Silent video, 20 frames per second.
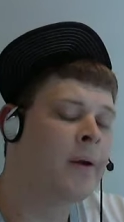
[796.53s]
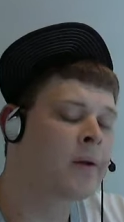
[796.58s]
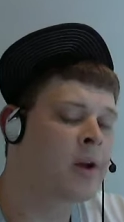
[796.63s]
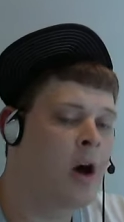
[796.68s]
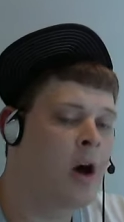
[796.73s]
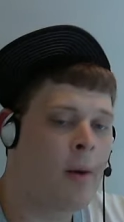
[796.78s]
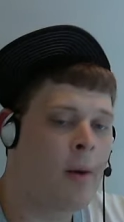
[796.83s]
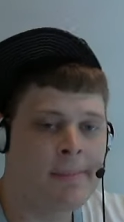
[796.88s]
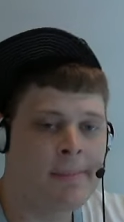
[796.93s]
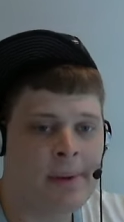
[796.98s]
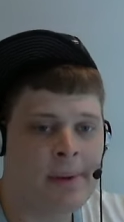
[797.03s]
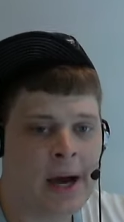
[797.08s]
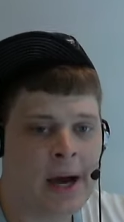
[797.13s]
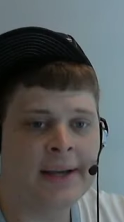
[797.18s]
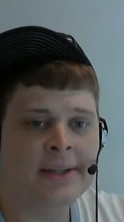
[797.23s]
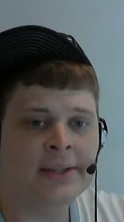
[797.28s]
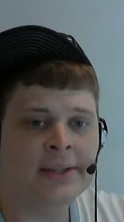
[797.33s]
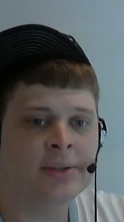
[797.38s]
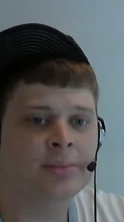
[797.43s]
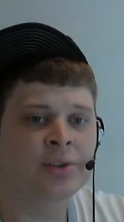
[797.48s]
call me
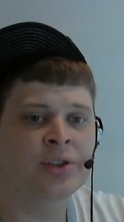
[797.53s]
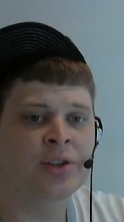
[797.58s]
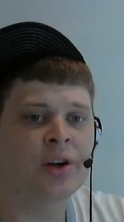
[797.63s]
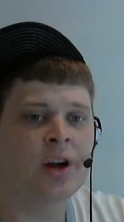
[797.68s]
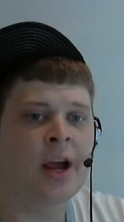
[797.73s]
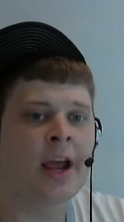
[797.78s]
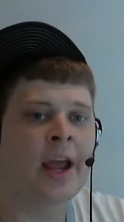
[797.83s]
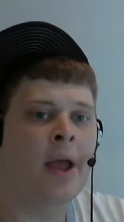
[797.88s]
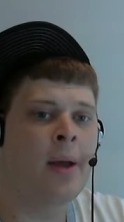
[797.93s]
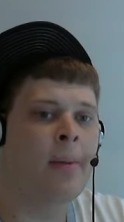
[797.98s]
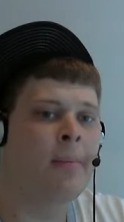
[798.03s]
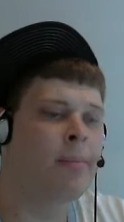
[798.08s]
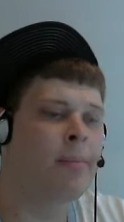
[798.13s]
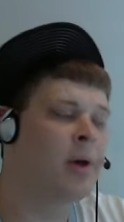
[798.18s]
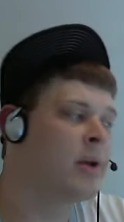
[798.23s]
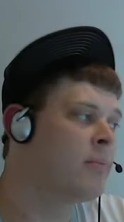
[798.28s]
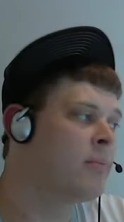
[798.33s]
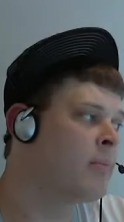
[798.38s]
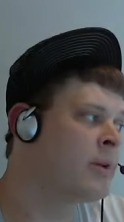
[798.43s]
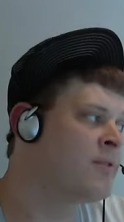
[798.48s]
biased, I'm sure I am,
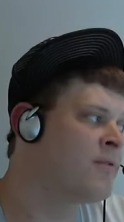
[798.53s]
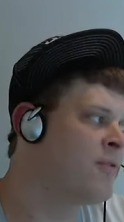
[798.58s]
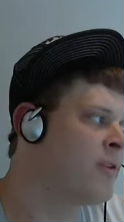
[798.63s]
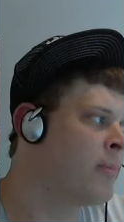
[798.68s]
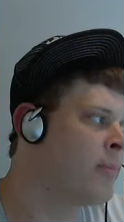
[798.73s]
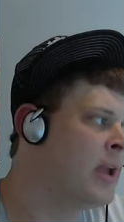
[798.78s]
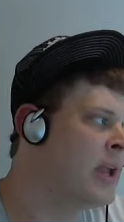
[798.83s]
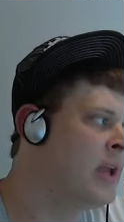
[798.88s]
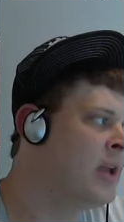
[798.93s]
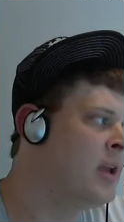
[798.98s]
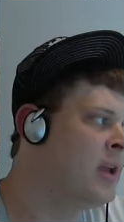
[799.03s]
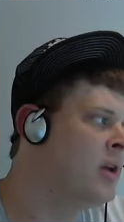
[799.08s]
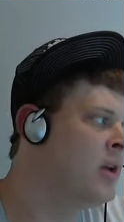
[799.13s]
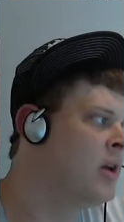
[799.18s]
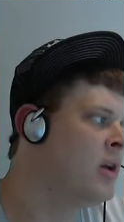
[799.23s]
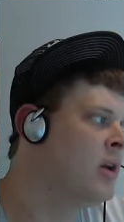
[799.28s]
but but for me,